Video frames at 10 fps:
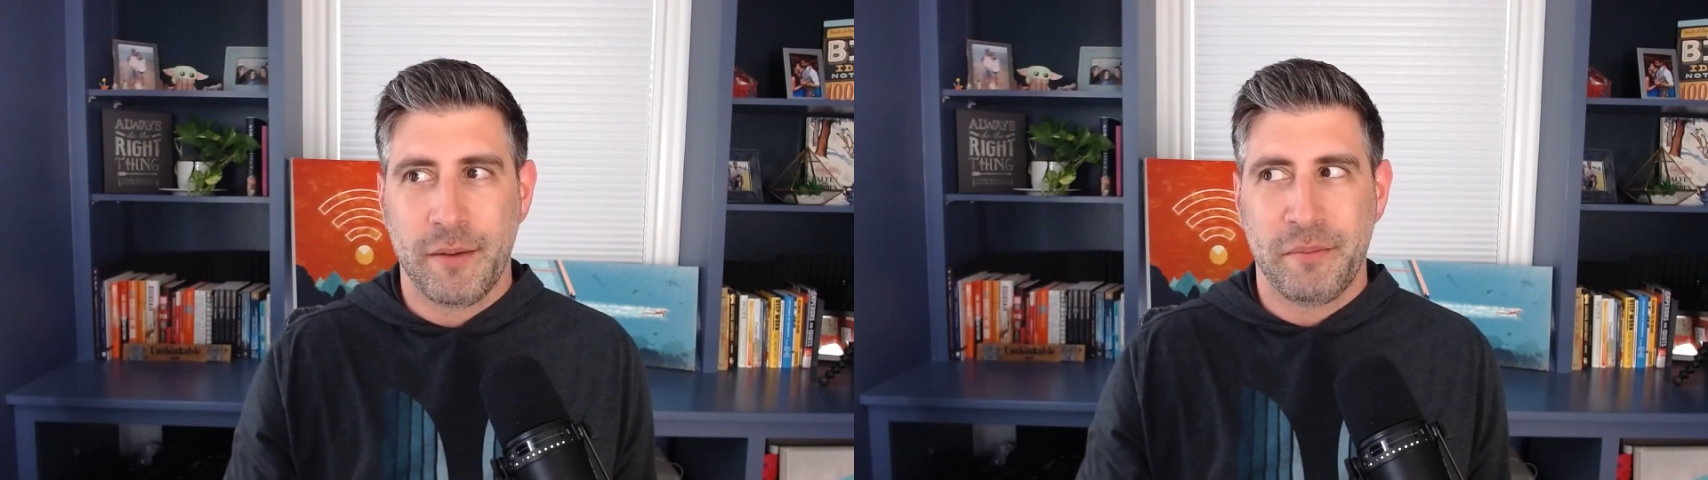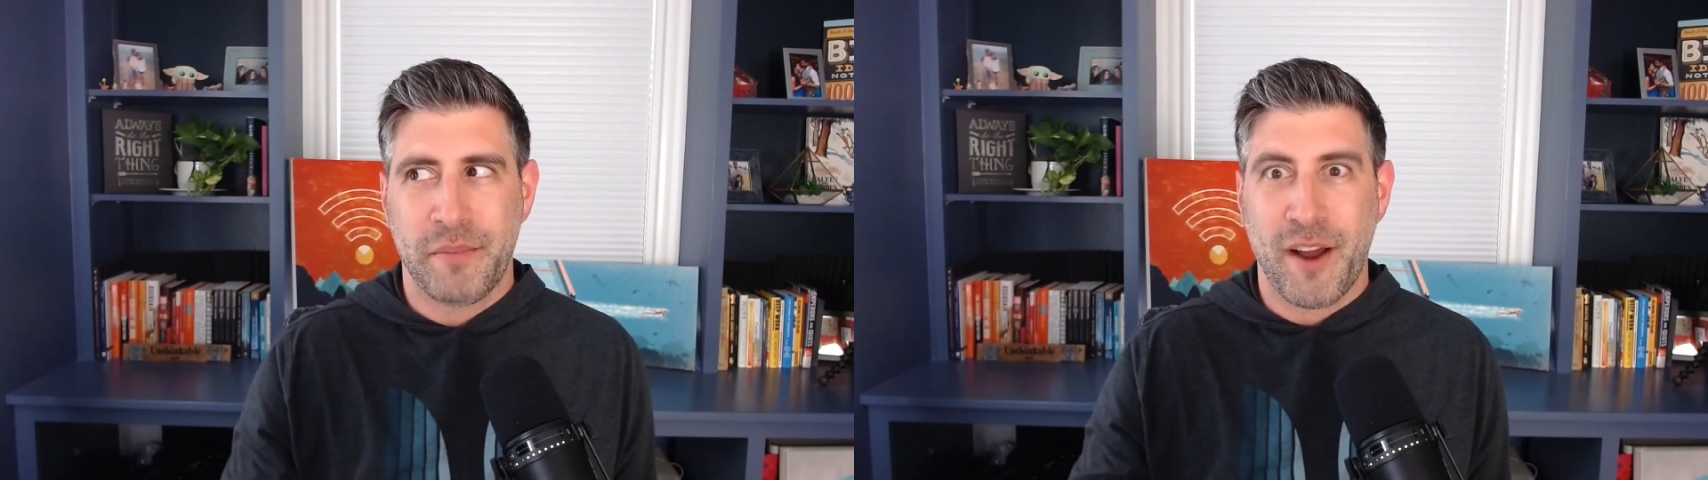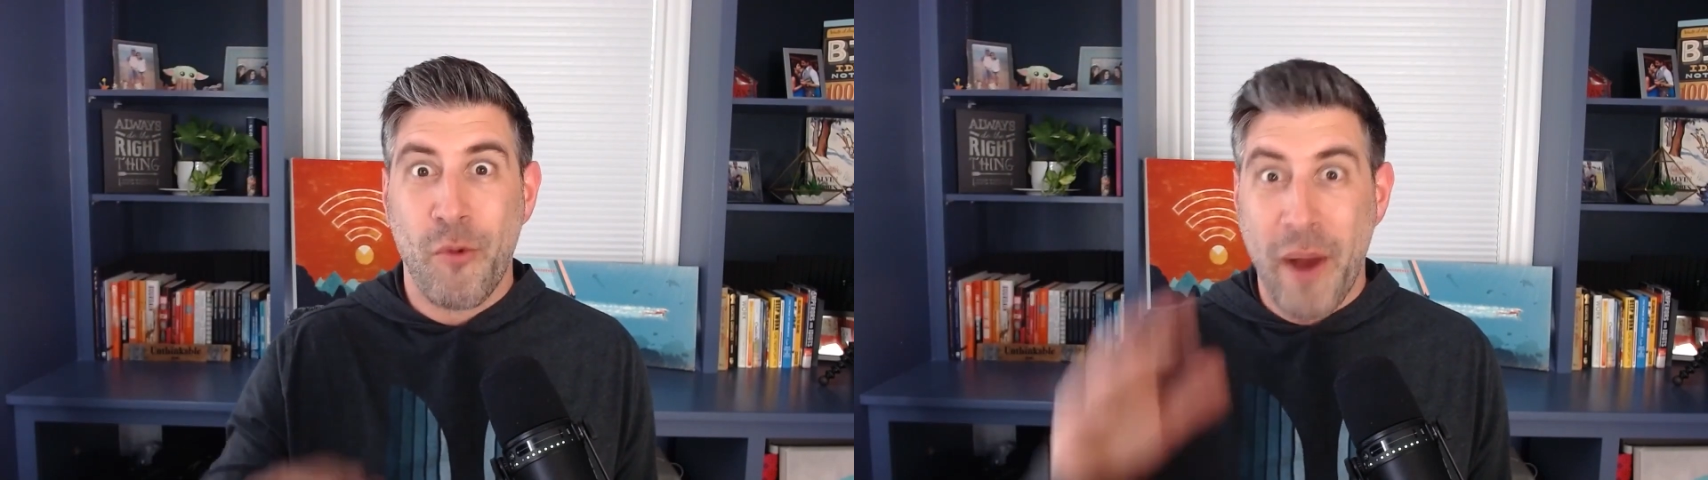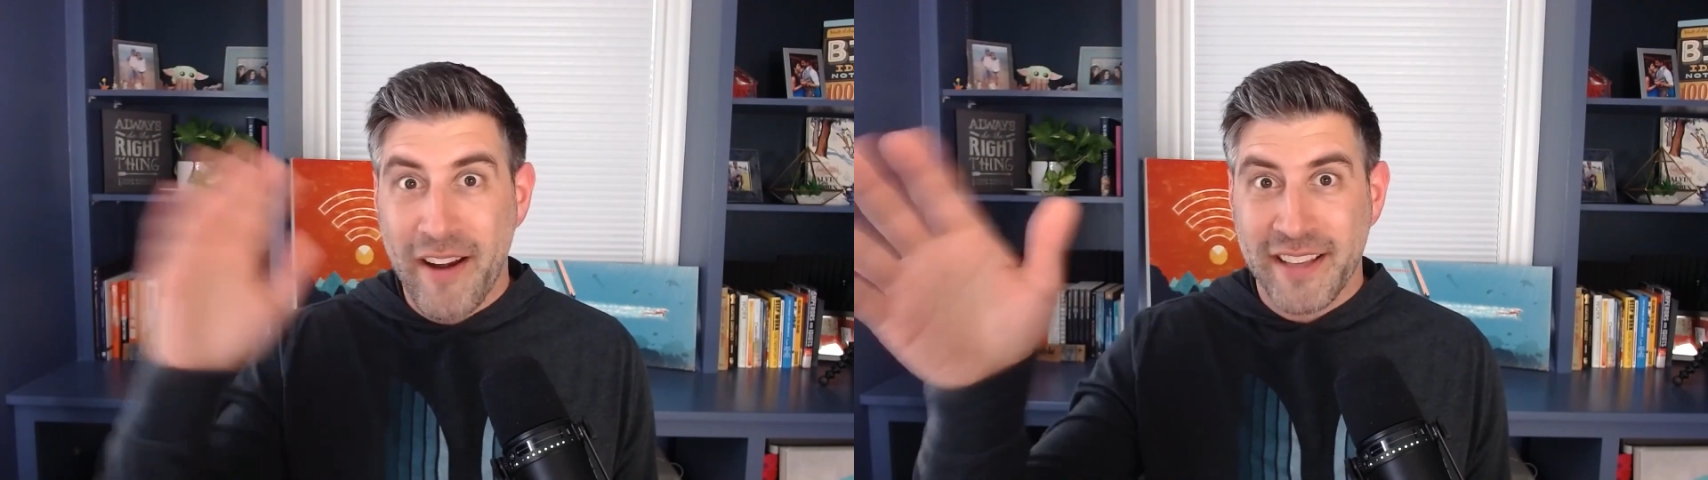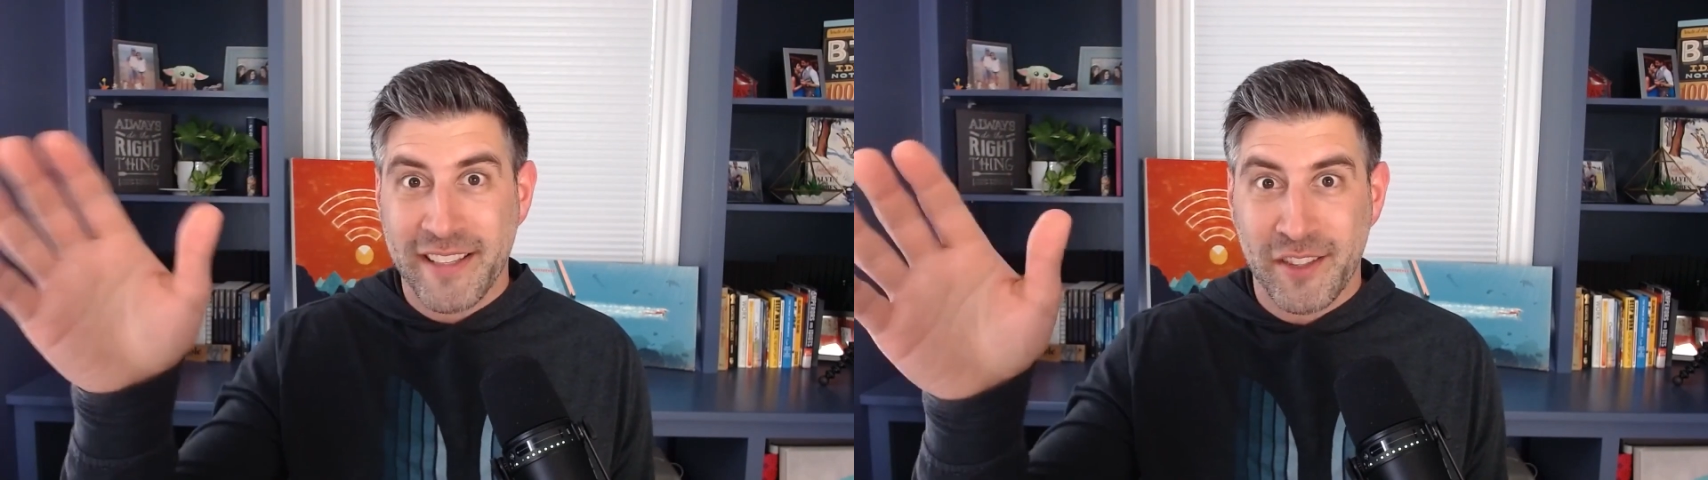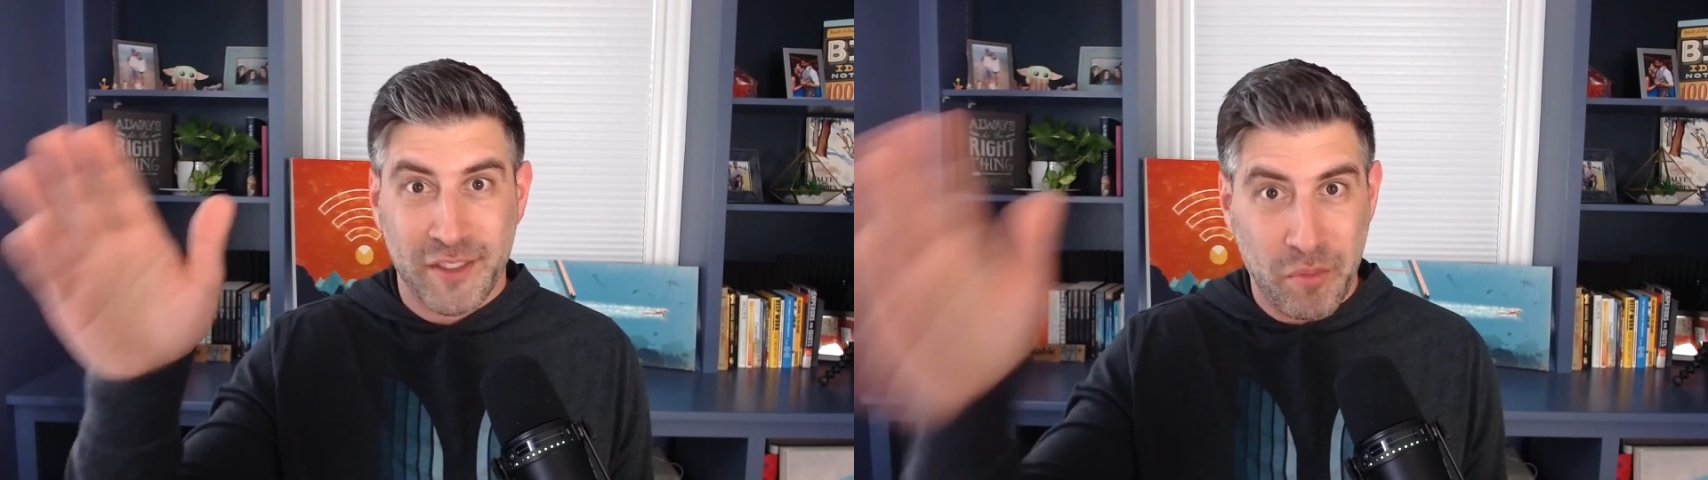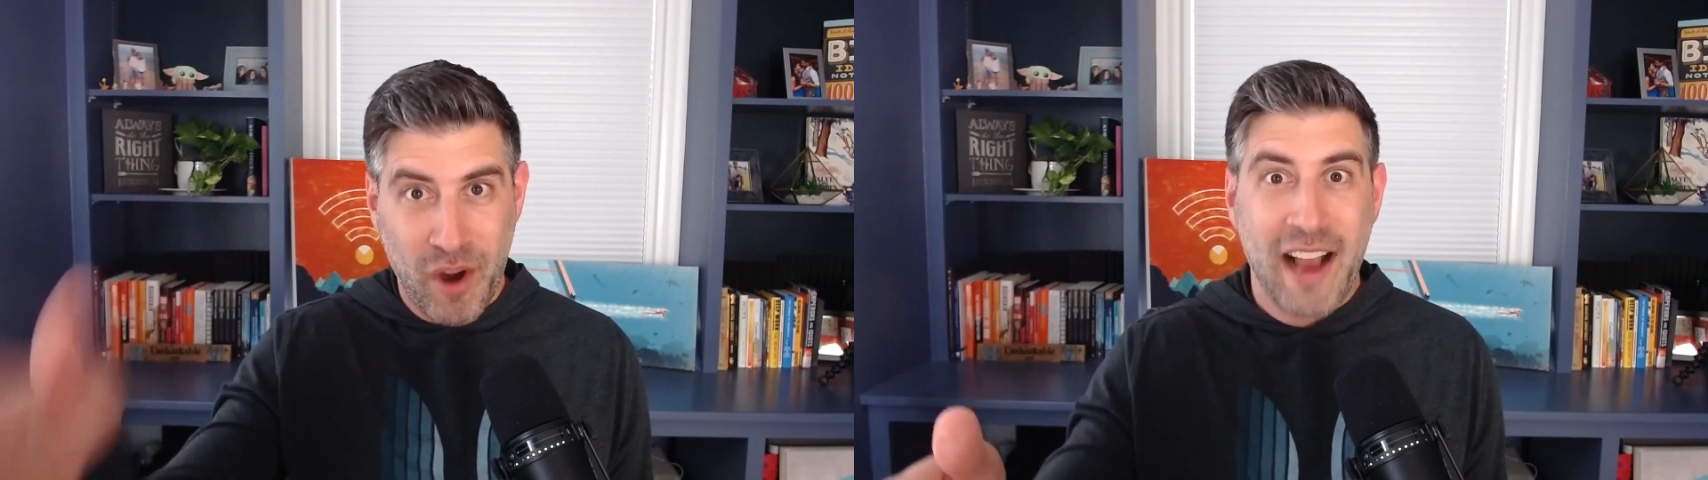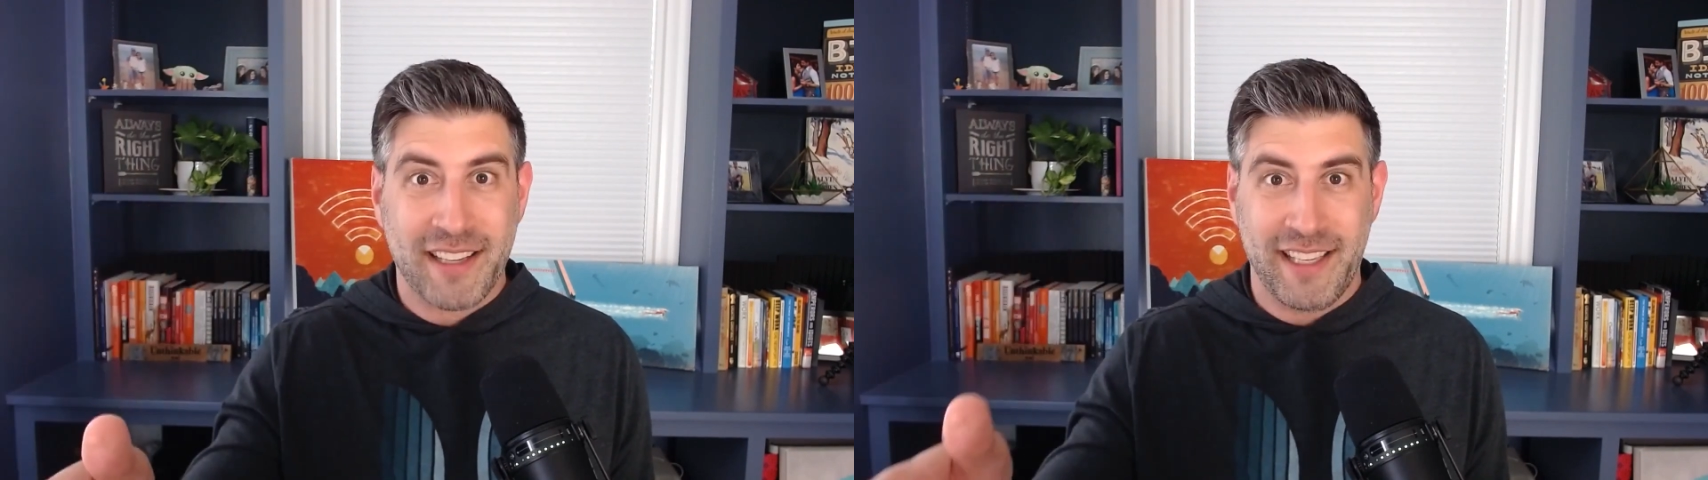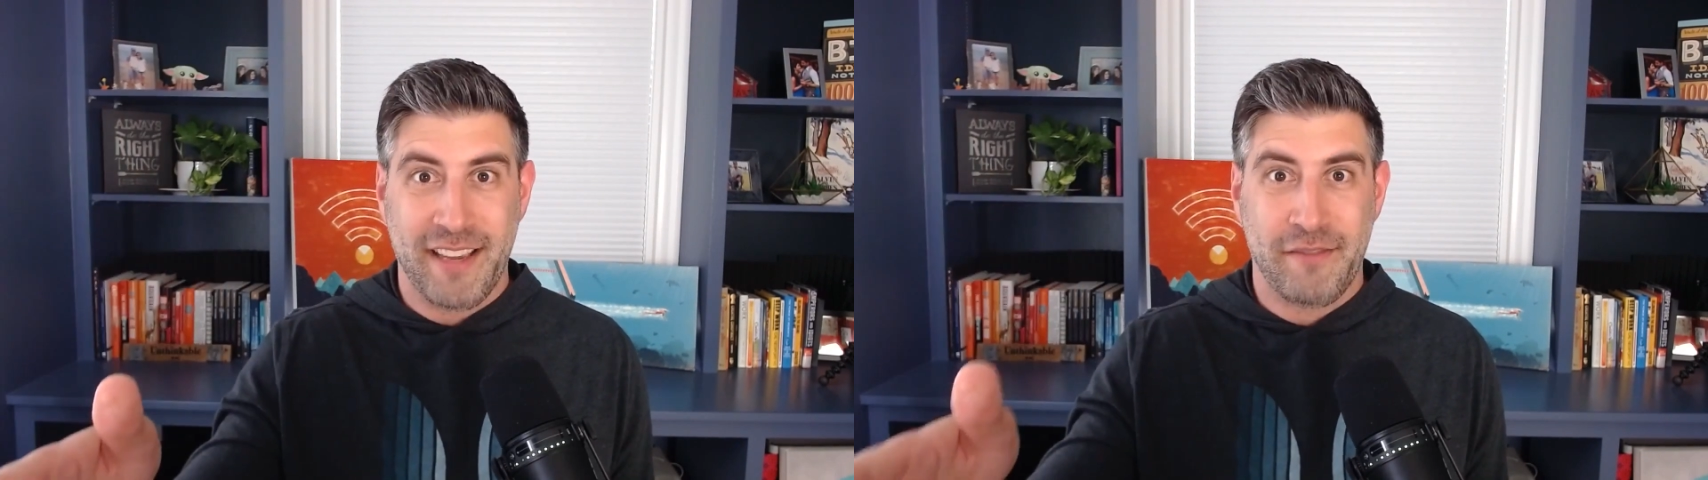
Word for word: But awareness is just a proxy